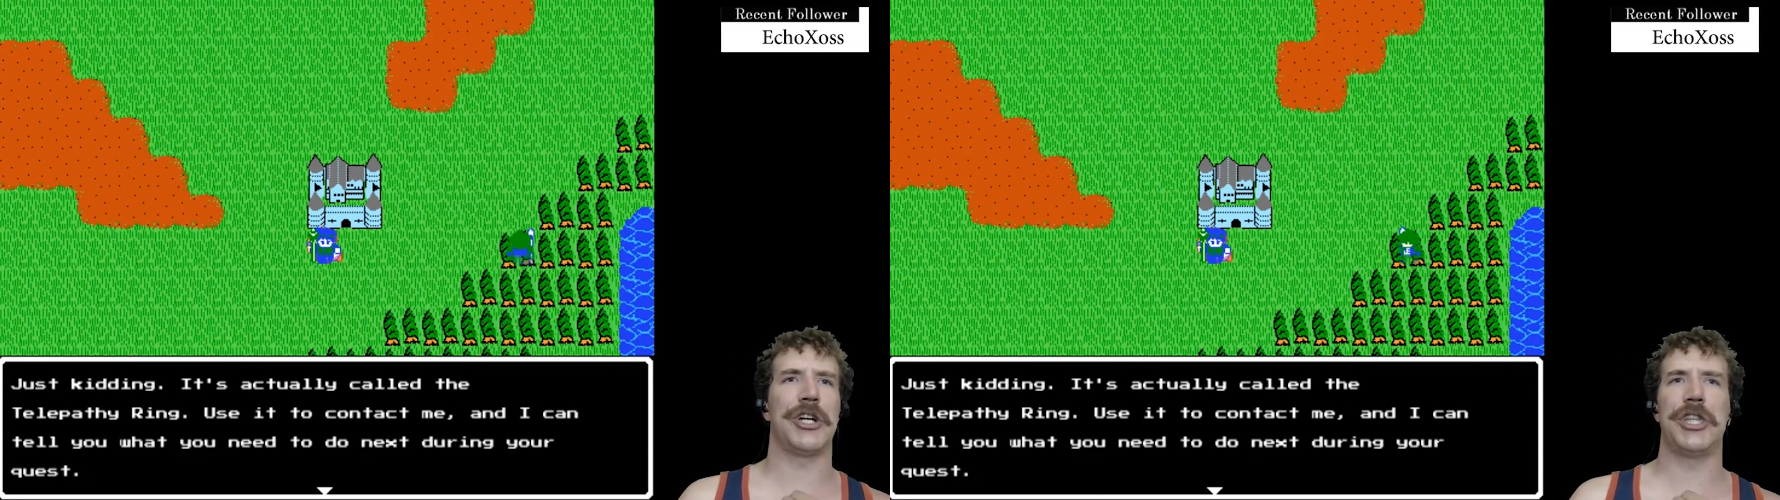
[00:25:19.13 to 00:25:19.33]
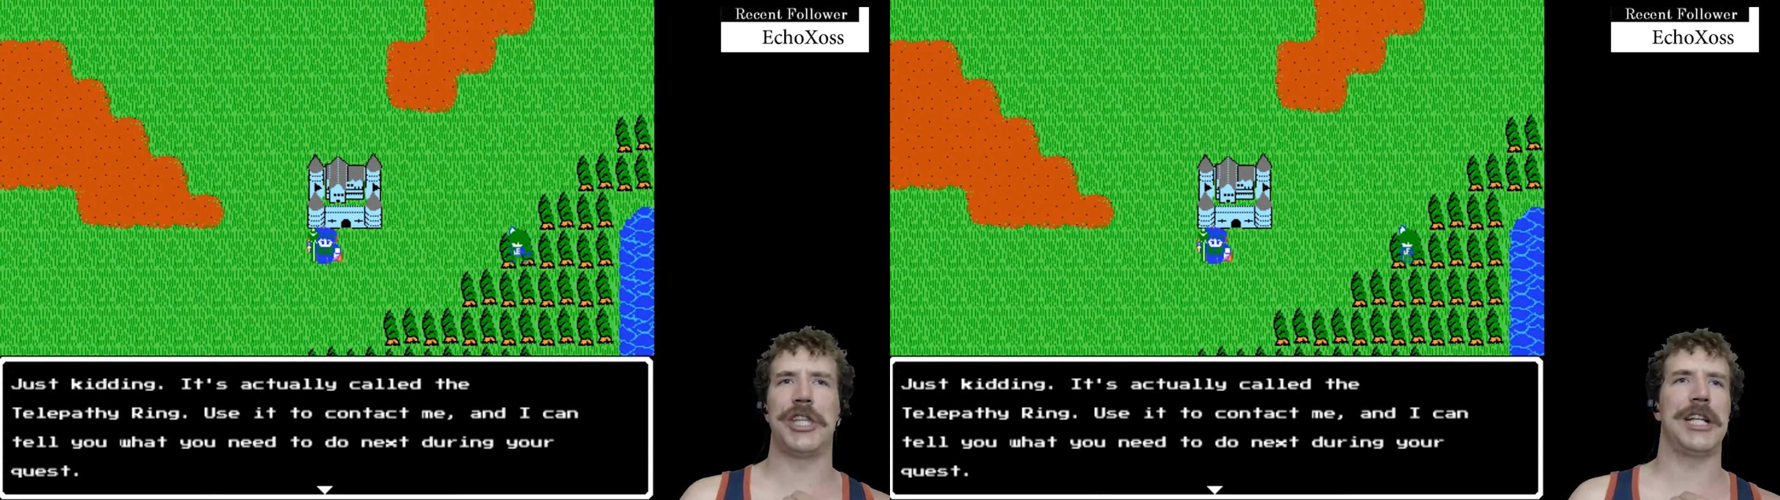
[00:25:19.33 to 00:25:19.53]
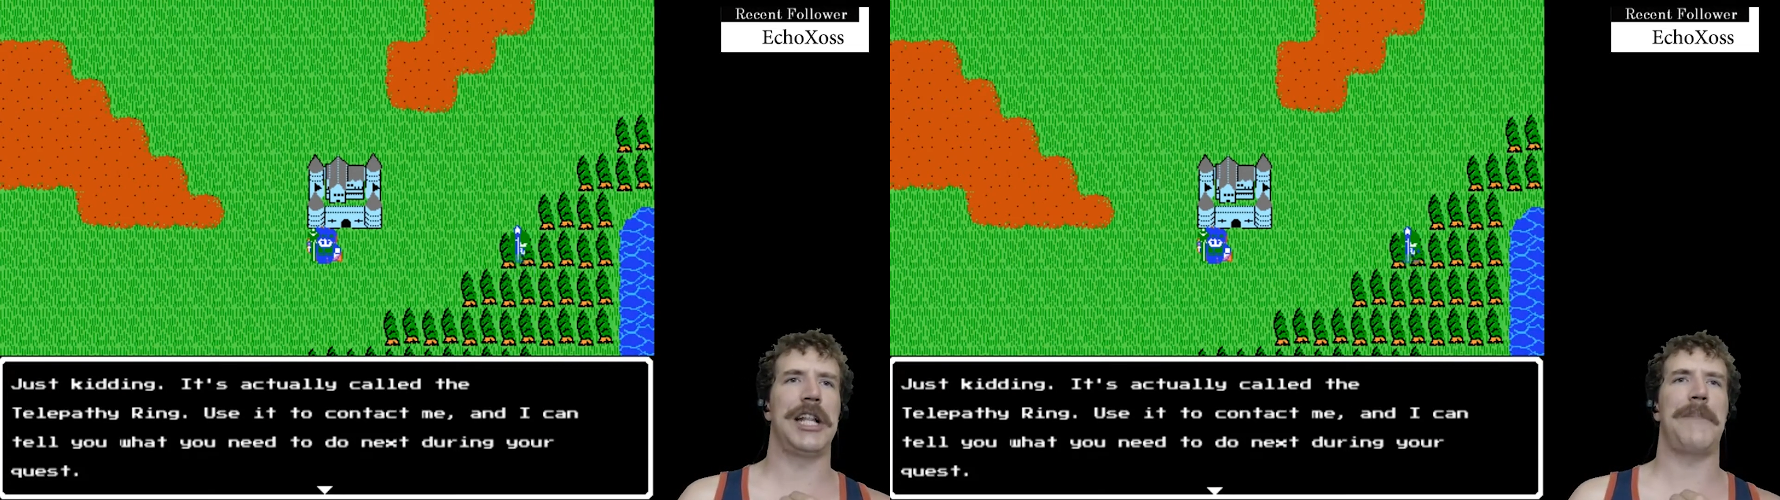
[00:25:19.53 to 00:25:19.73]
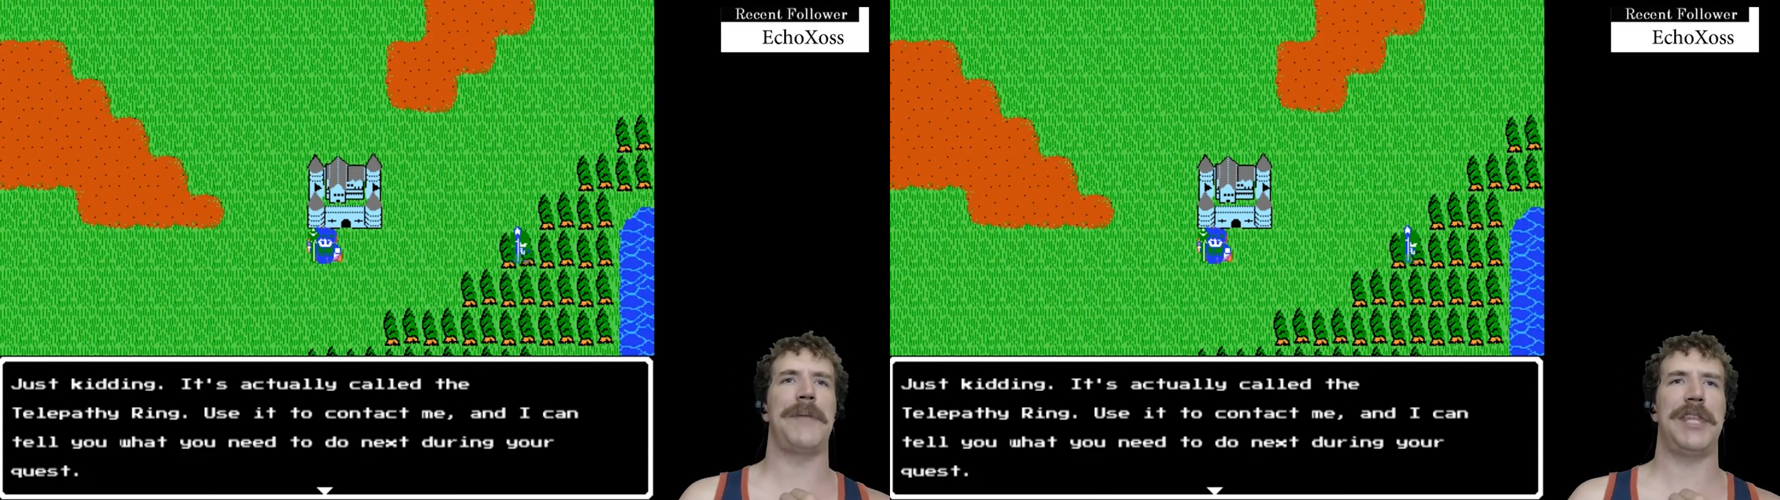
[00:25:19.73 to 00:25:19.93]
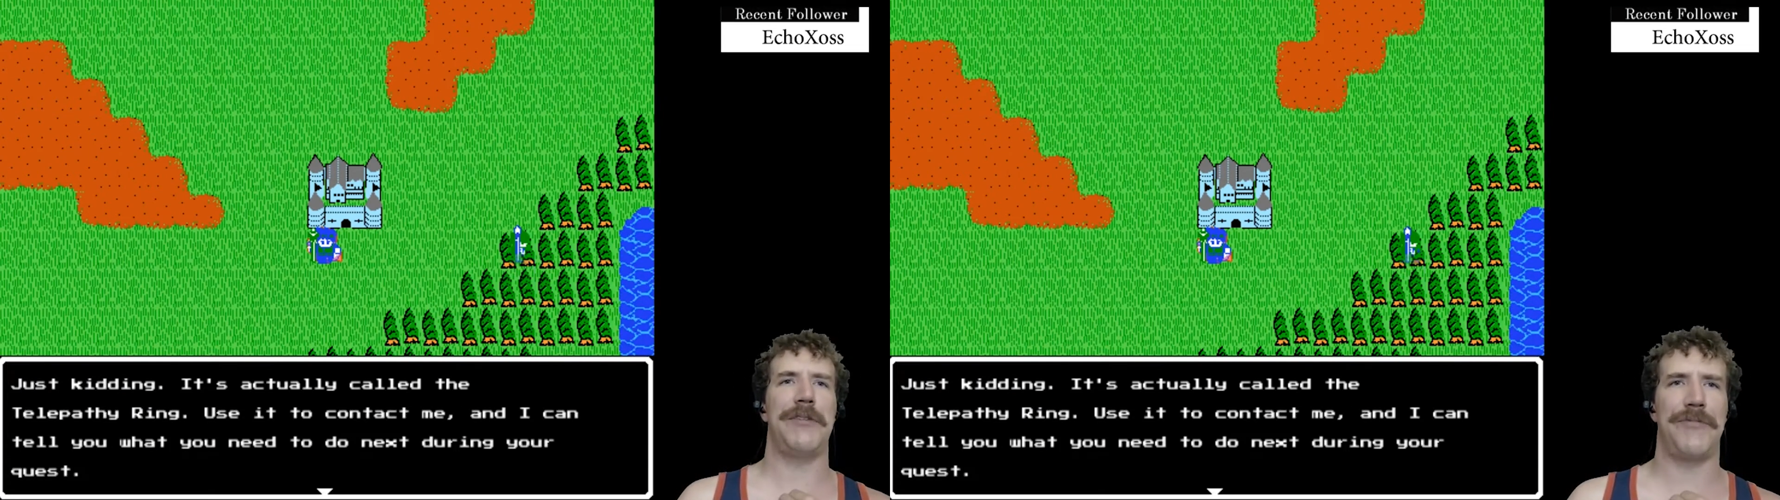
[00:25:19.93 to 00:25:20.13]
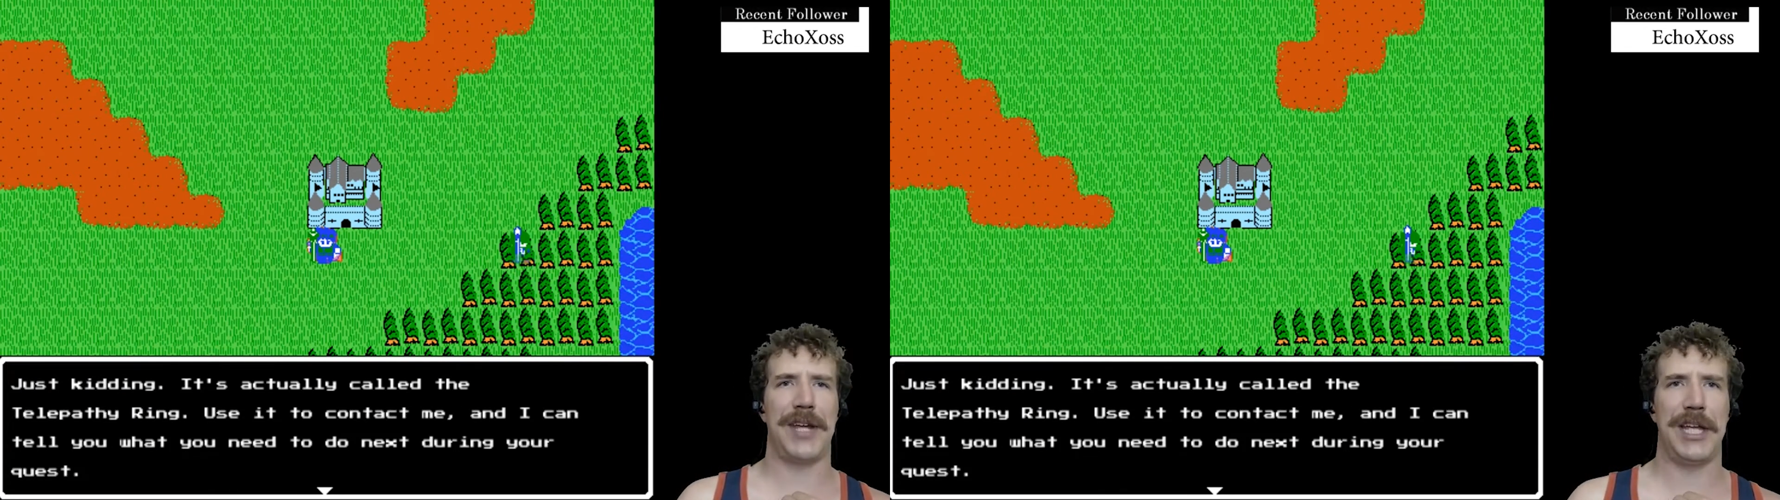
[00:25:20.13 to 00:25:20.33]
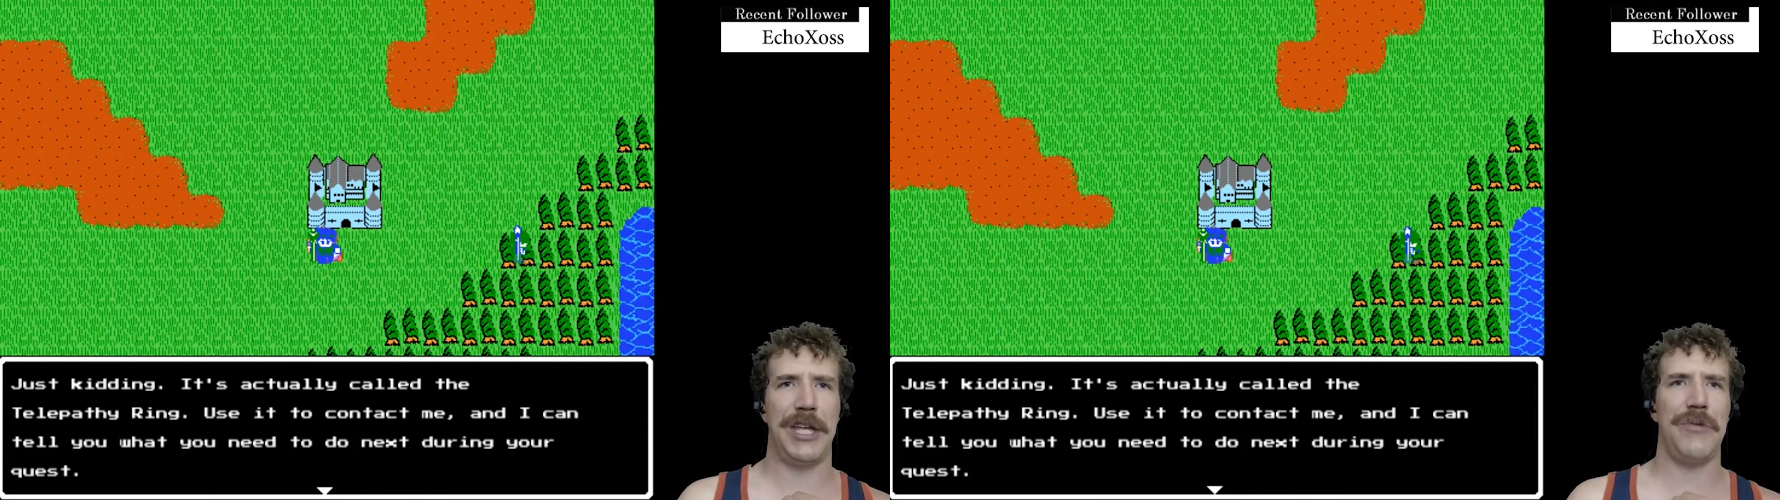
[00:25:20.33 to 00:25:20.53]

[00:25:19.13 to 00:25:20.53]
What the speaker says: called the telepathy ring.